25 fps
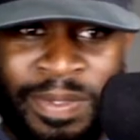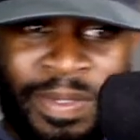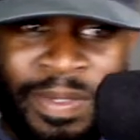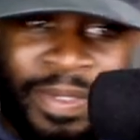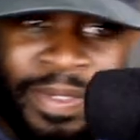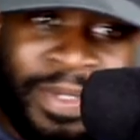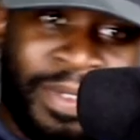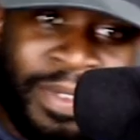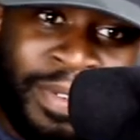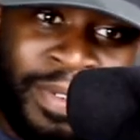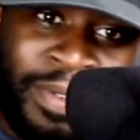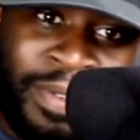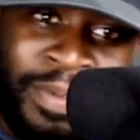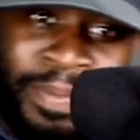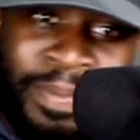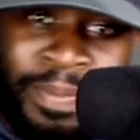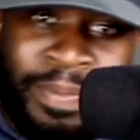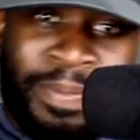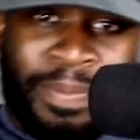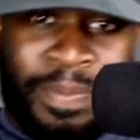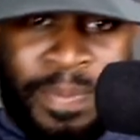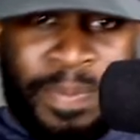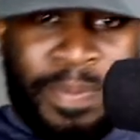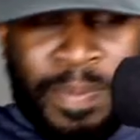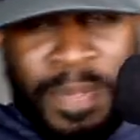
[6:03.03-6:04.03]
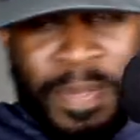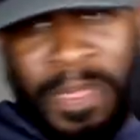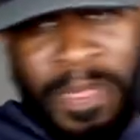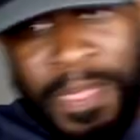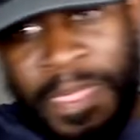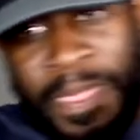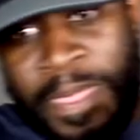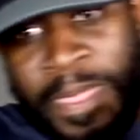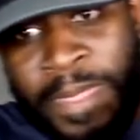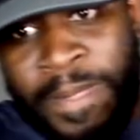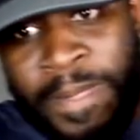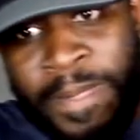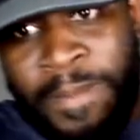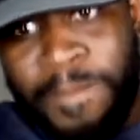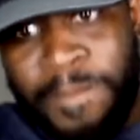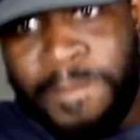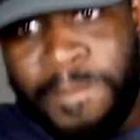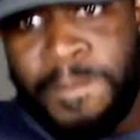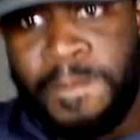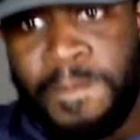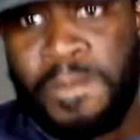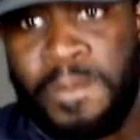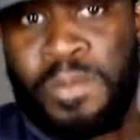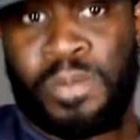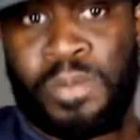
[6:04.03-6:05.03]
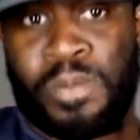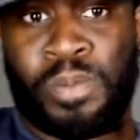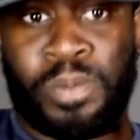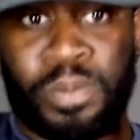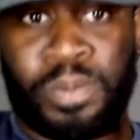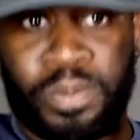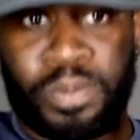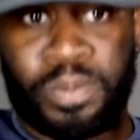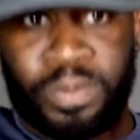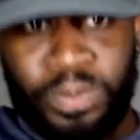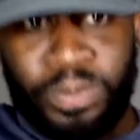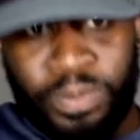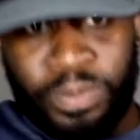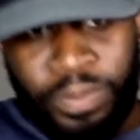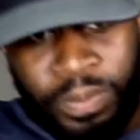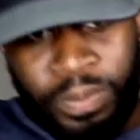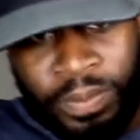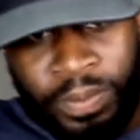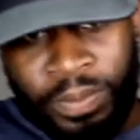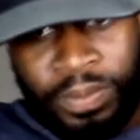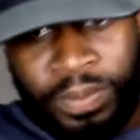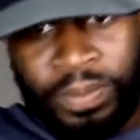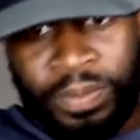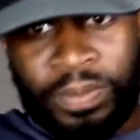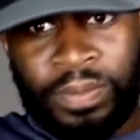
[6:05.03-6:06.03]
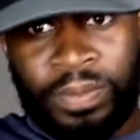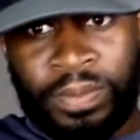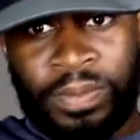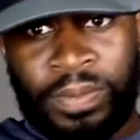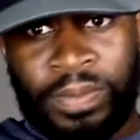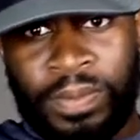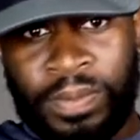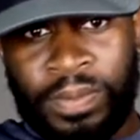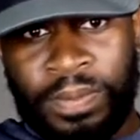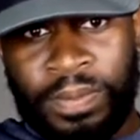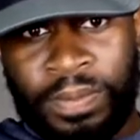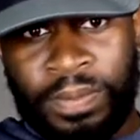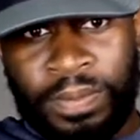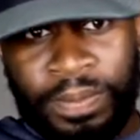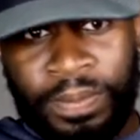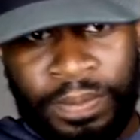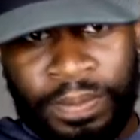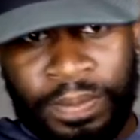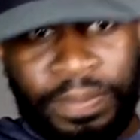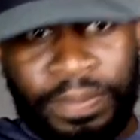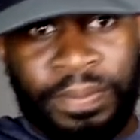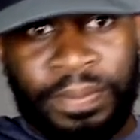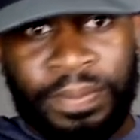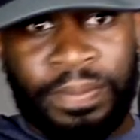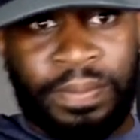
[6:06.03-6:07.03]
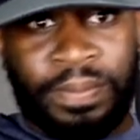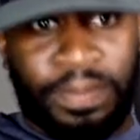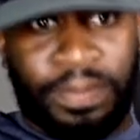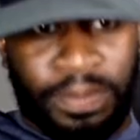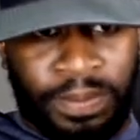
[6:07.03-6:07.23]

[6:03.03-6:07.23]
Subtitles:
No words are spoken by the person on screen.